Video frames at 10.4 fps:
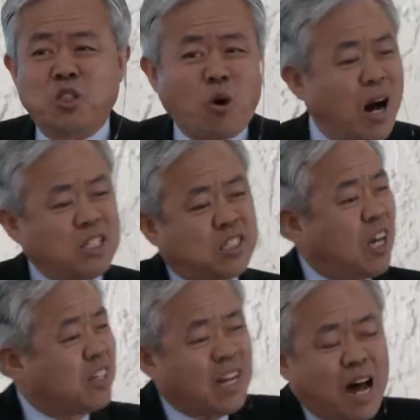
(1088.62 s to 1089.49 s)
So I
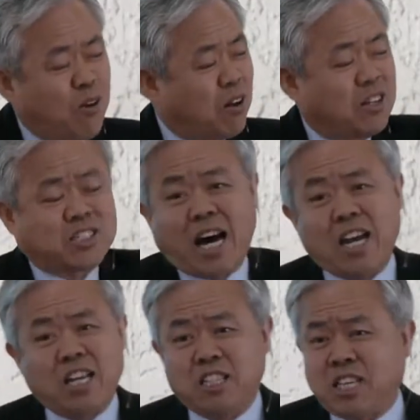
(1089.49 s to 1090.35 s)
sat down on the
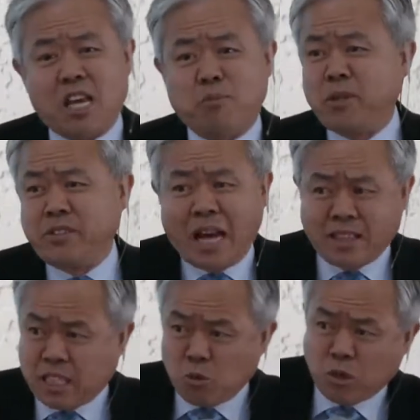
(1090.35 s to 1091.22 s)
dining table,
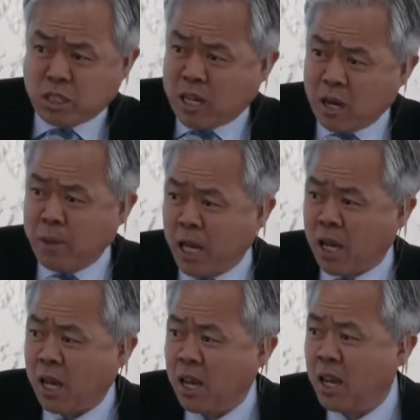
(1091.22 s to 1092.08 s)
nothing was
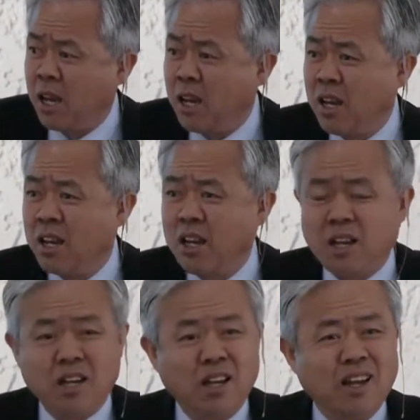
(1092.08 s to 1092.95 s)
coming.
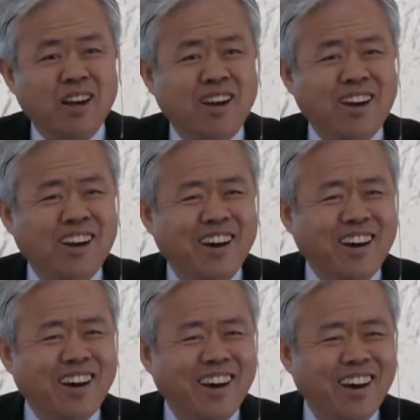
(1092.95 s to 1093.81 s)

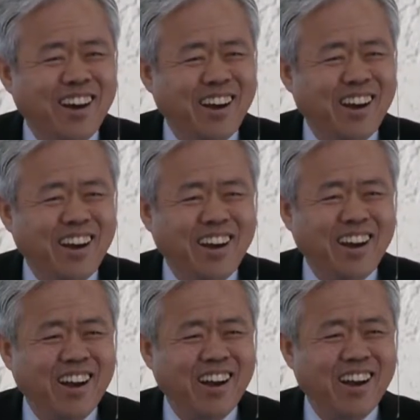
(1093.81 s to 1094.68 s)

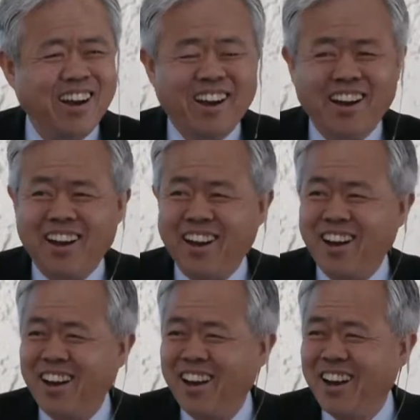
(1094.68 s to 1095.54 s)

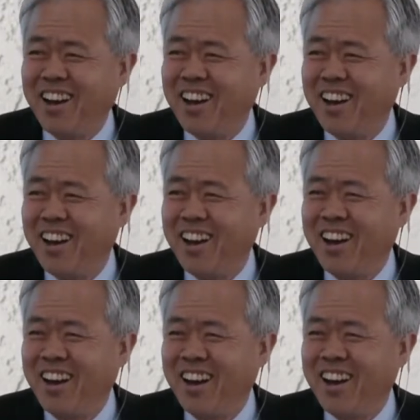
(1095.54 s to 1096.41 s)

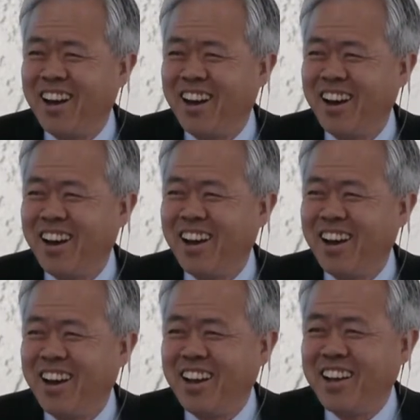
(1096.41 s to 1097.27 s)

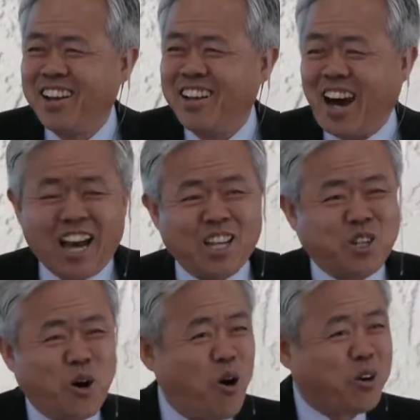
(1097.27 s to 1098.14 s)
I had
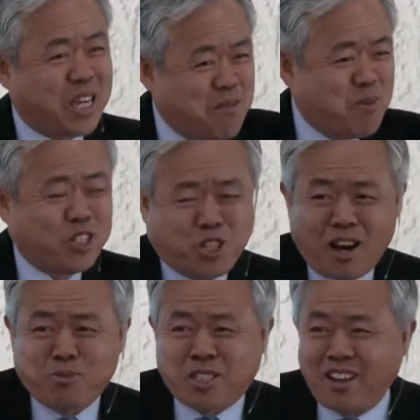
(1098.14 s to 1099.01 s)
to go get my
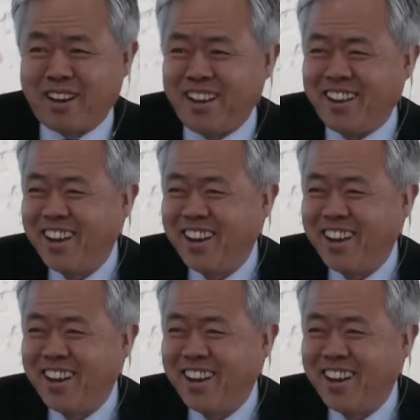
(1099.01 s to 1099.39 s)
chopstick.